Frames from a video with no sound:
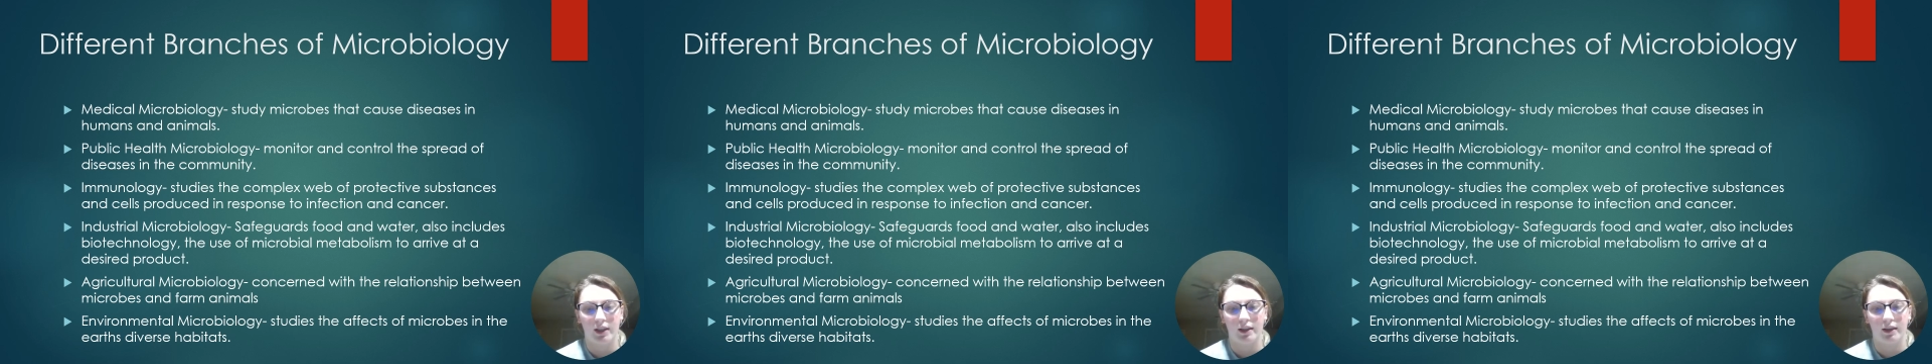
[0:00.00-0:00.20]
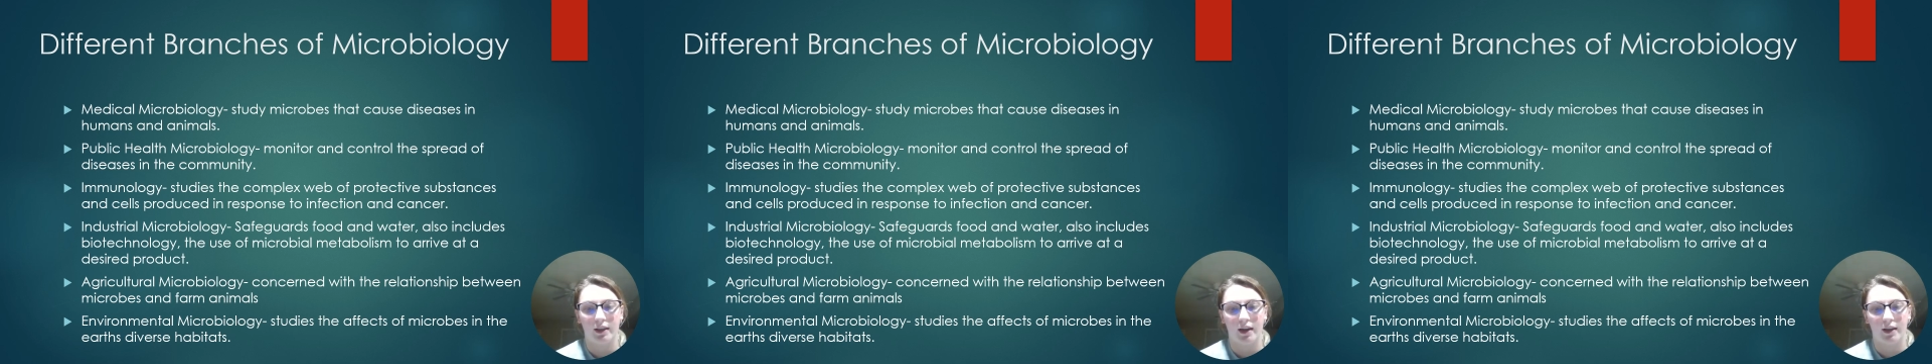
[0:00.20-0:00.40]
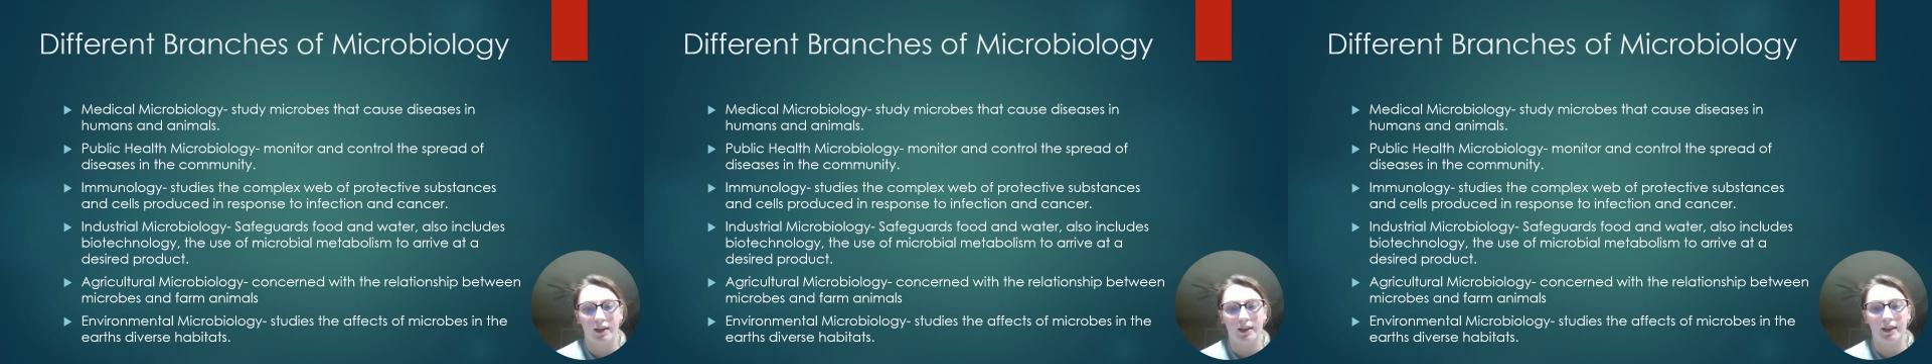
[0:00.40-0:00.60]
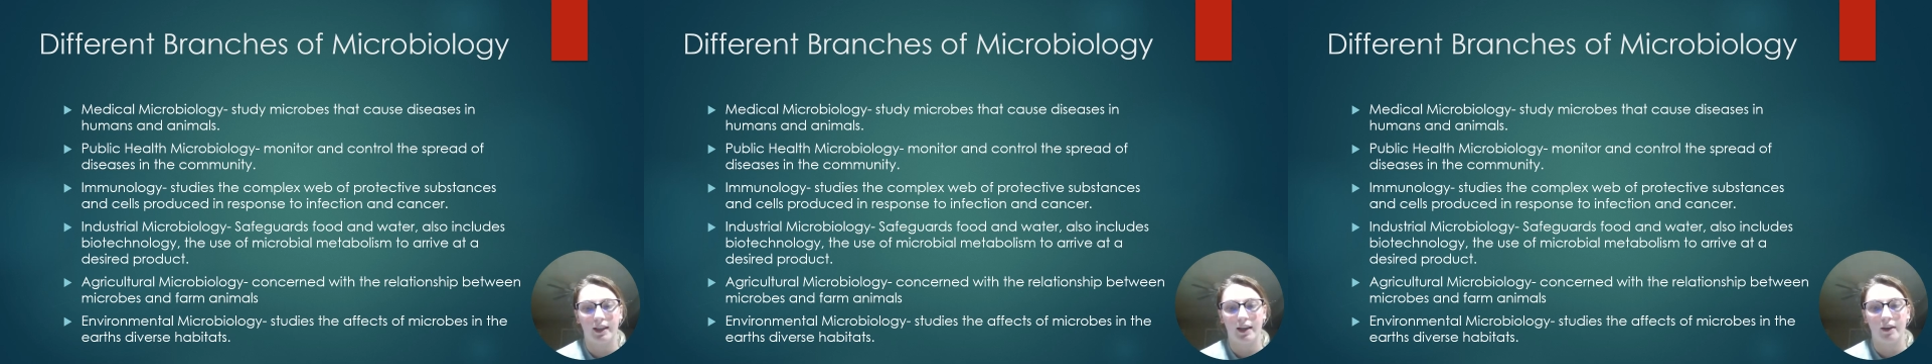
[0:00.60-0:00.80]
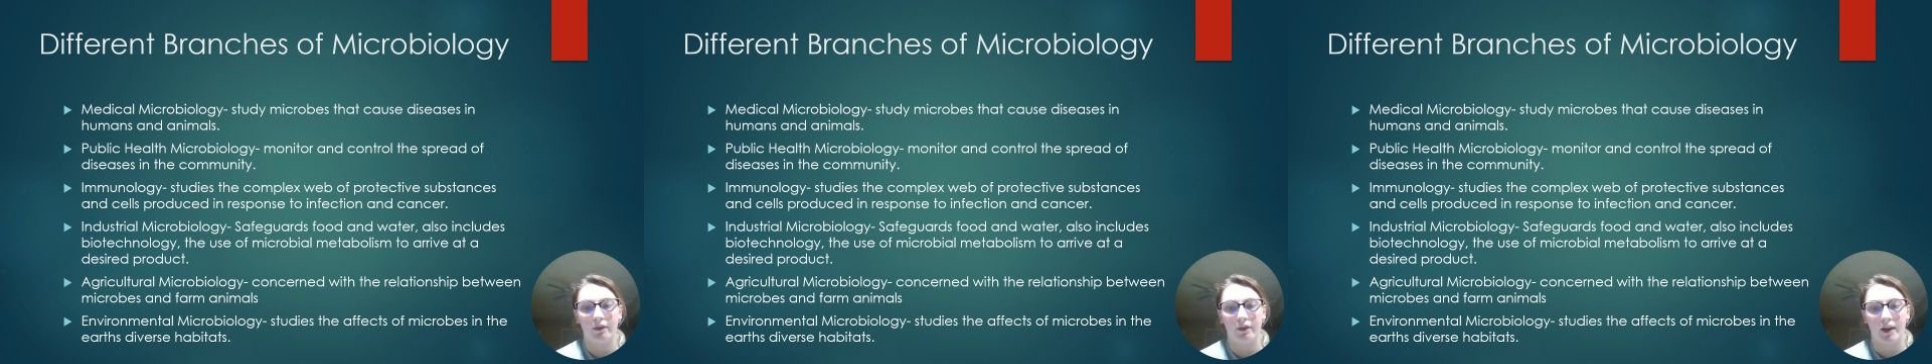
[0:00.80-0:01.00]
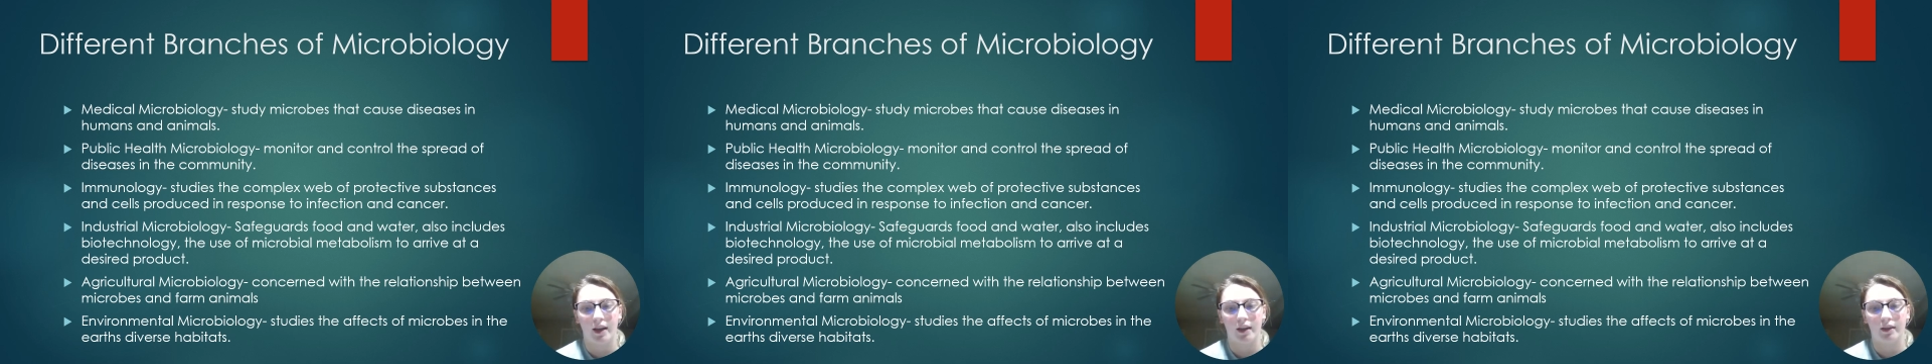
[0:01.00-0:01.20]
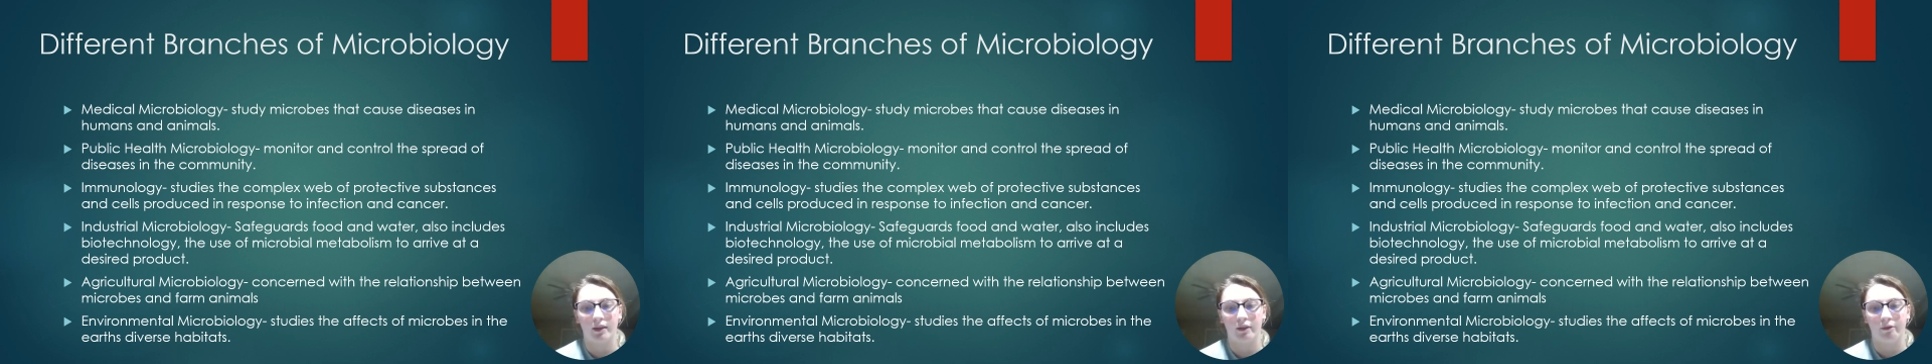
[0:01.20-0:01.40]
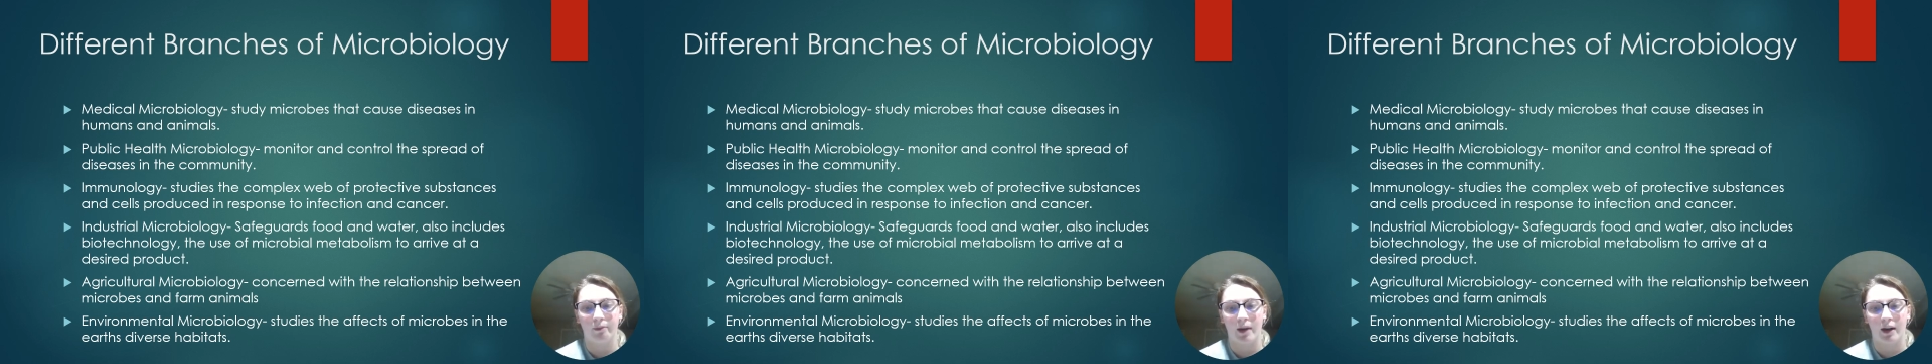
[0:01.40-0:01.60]
studies the effects
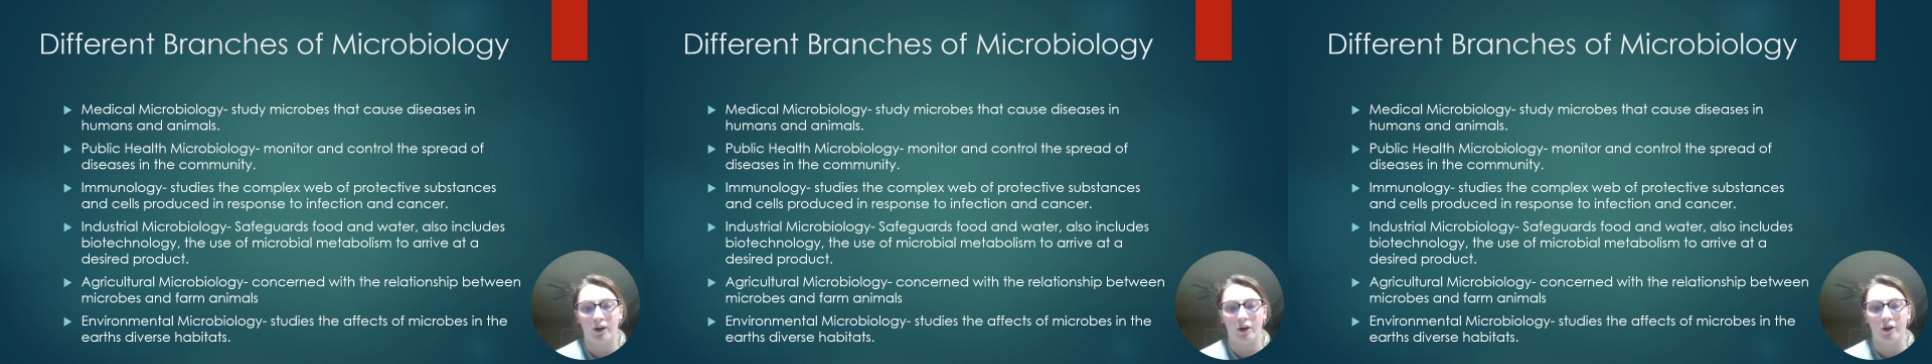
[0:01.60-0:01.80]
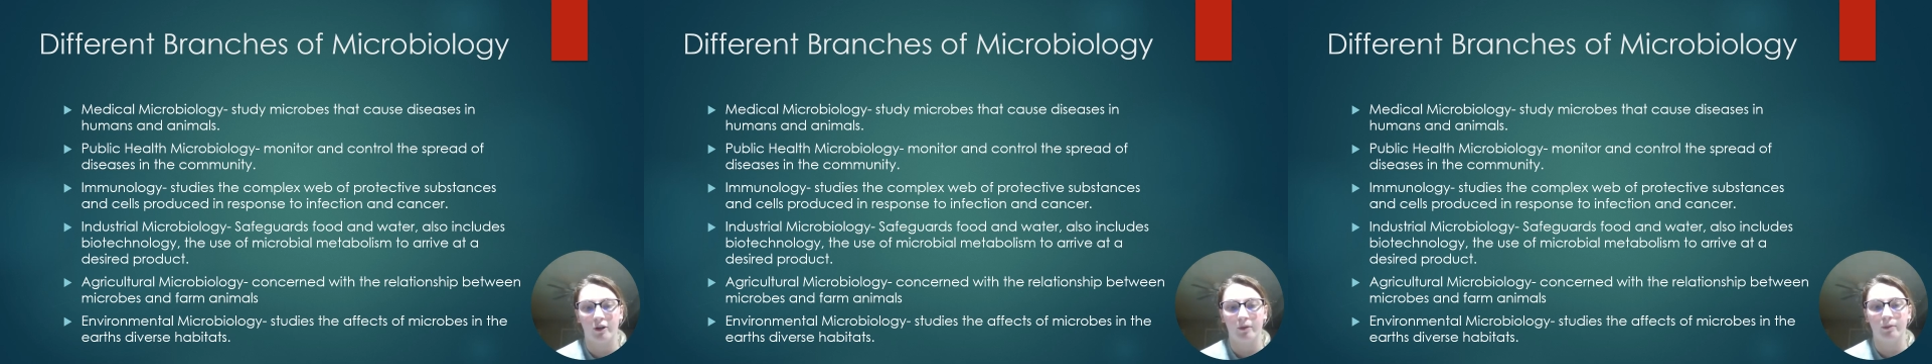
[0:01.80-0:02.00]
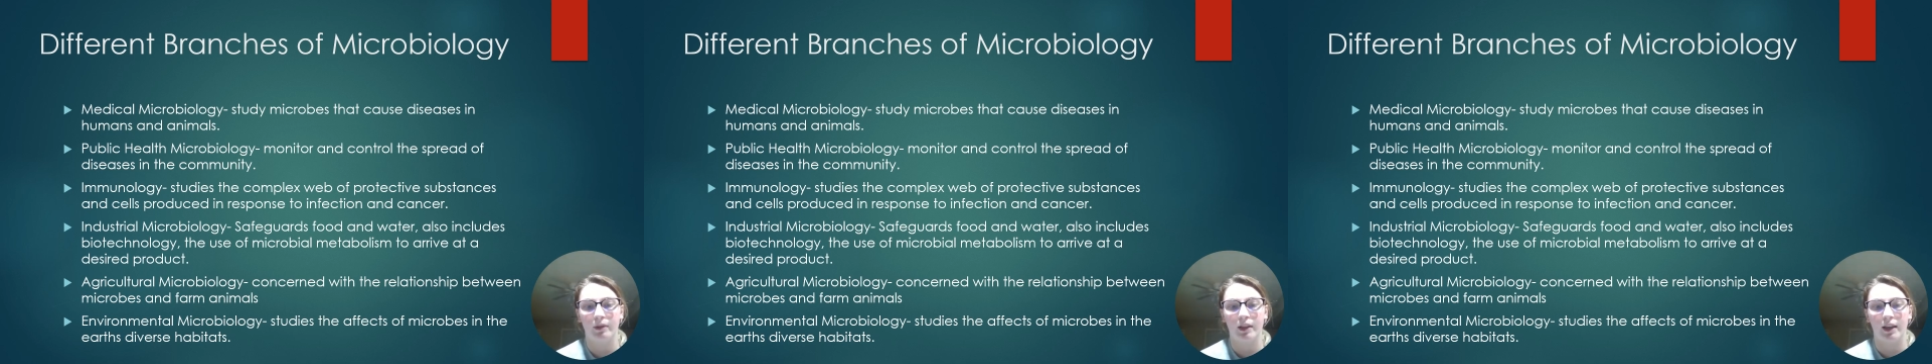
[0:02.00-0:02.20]
of microbes